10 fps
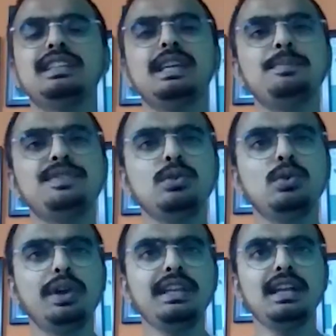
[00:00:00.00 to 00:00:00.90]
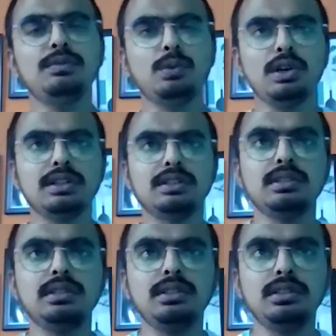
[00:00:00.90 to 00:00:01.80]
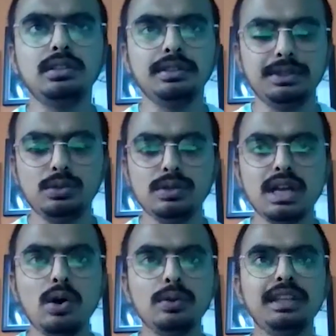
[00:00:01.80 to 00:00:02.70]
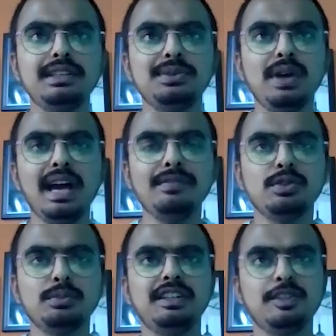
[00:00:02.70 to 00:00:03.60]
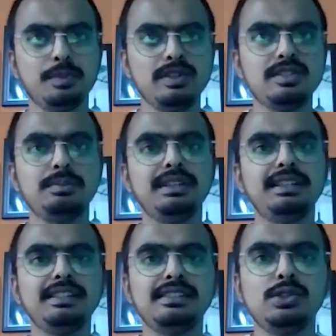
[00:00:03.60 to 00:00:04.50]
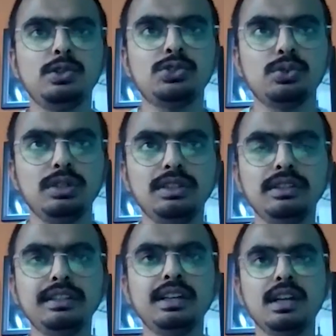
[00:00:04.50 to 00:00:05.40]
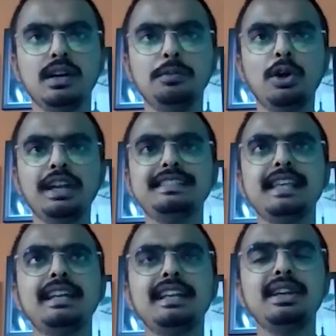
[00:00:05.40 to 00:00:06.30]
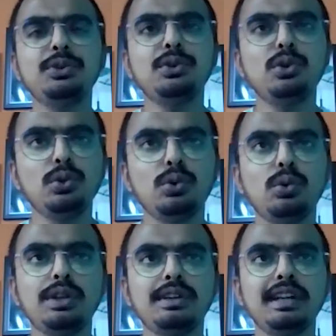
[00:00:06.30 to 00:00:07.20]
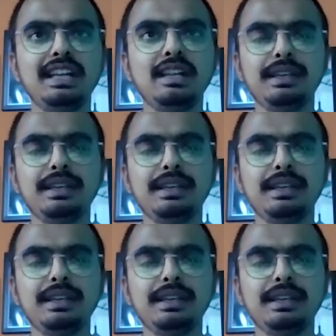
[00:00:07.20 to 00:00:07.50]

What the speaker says: keeps you going at work. Now that you have so many responsibilities in your shoulder, what exactly do you do on a daily